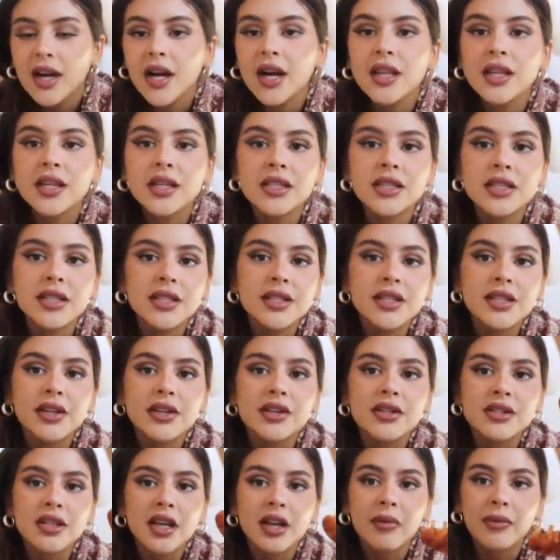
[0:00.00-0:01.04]
and the detail
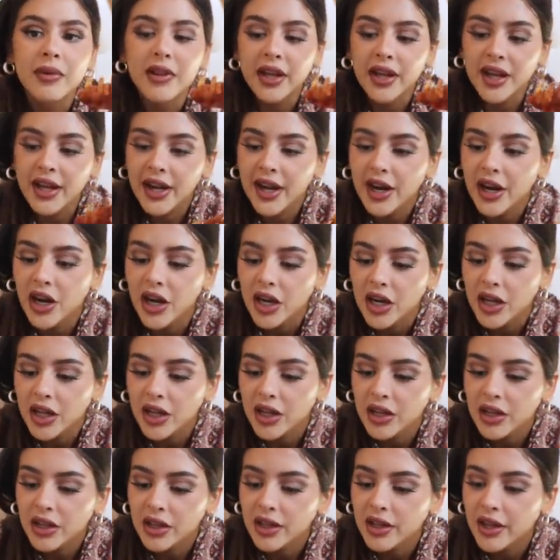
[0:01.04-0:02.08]
is gonna be like hair and
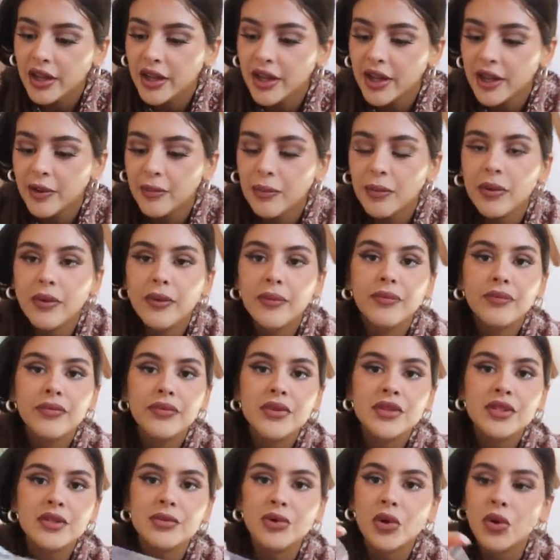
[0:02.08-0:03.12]
clip
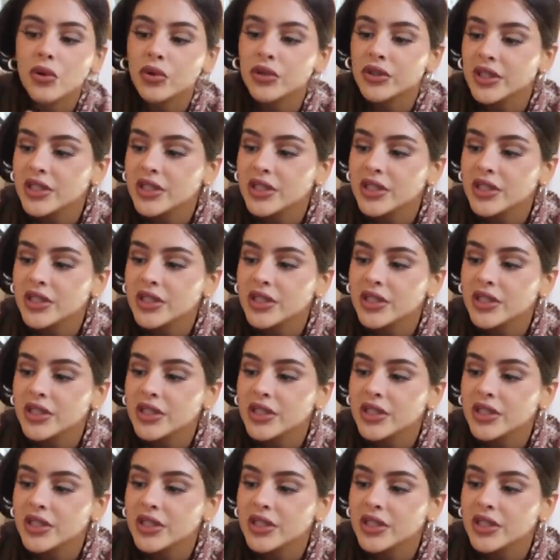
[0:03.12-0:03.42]
some gold